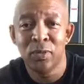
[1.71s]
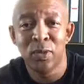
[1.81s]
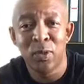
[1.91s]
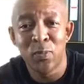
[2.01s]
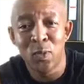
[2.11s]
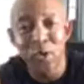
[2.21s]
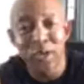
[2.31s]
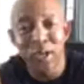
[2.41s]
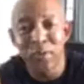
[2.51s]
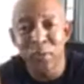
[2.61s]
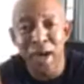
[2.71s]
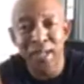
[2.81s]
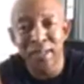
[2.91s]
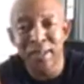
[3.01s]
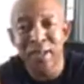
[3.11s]
Good morning,
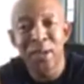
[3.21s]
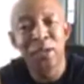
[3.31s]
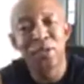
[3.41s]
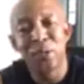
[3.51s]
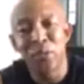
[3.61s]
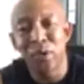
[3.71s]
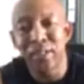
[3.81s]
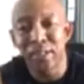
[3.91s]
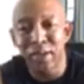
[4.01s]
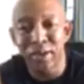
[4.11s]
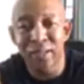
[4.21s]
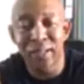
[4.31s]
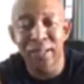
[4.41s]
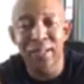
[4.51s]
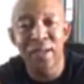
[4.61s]
everybody. It's your boy
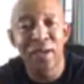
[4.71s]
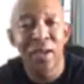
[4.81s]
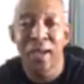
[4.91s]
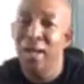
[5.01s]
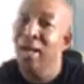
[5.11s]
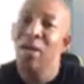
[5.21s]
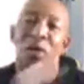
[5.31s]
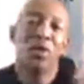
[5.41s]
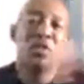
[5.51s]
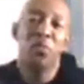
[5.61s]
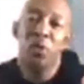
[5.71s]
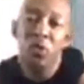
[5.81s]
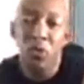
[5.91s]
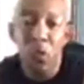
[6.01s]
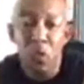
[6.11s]
Cherokee on this
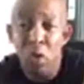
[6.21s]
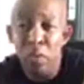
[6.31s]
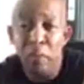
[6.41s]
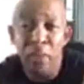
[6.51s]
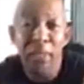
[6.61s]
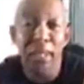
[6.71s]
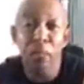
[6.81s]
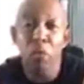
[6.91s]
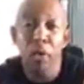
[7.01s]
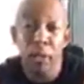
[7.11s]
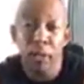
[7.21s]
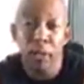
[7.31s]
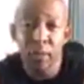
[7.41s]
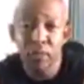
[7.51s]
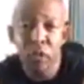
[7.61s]
beautiful Monday
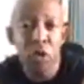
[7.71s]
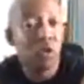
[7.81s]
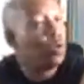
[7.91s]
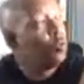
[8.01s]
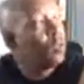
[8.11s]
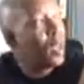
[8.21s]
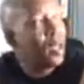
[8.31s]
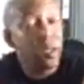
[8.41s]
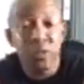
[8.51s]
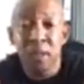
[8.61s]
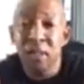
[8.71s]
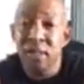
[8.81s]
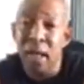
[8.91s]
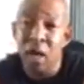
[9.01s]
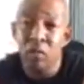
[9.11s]
morning. New day, the sun is
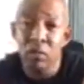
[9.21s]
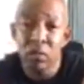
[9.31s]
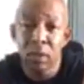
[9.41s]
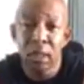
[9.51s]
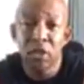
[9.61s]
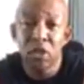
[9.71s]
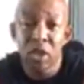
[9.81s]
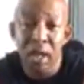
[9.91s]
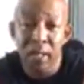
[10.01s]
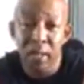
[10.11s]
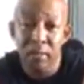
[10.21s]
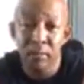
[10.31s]
out. It's shining.